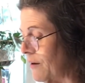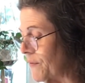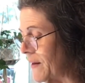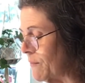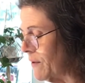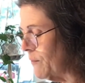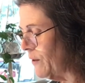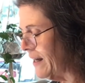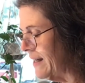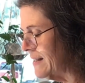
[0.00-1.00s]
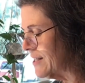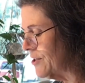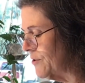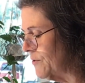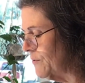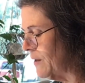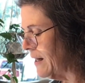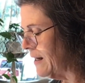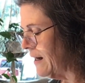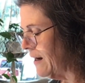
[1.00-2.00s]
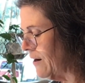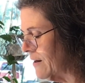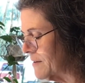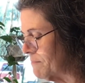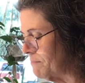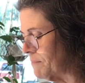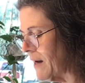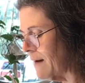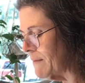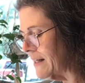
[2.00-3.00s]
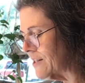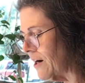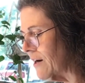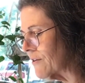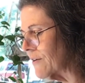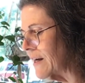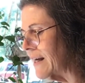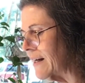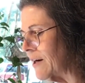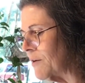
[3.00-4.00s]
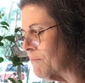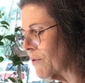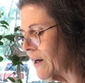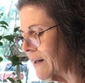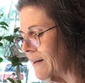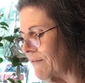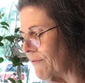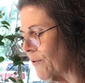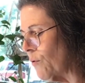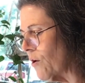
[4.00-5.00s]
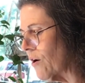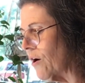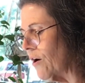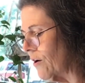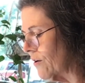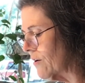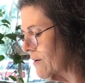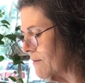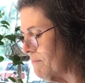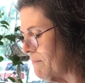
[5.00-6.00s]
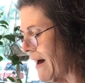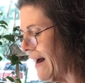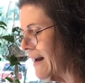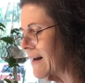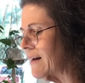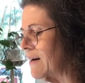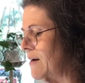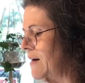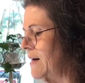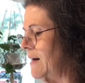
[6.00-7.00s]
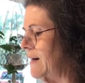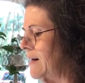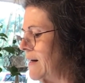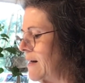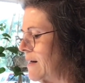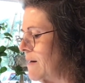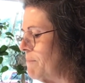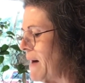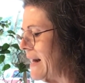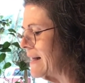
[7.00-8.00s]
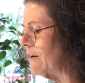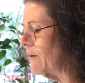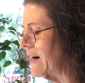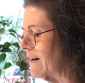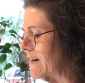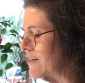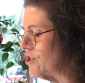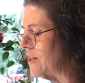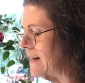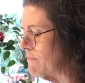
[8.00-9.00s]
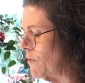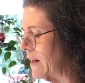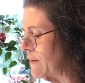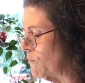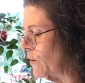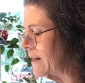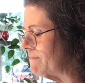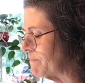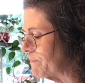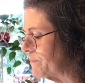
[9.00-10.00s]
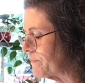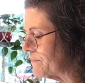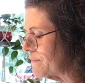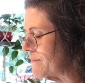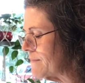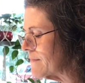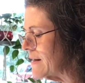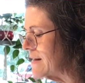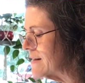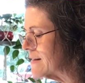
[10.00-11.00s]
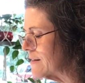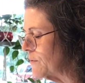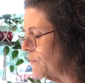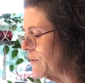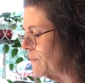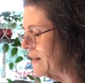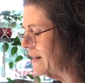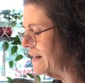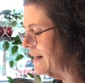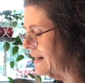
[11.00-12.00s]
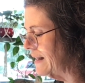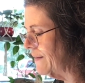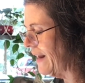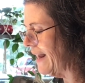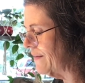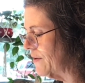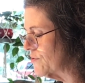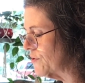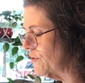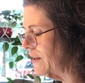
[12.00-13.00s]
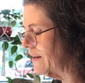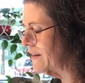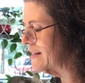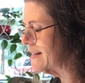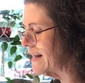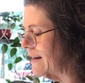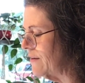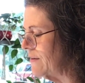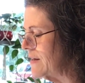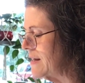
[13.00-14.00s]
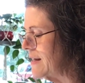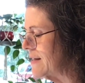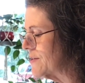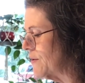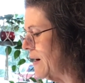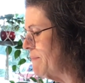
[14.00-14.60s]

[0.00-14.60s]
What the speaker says: then we went to, I got my daughter an umbrella for her back patio area. She had wanted one. So we went and they had those on clearance sale. So I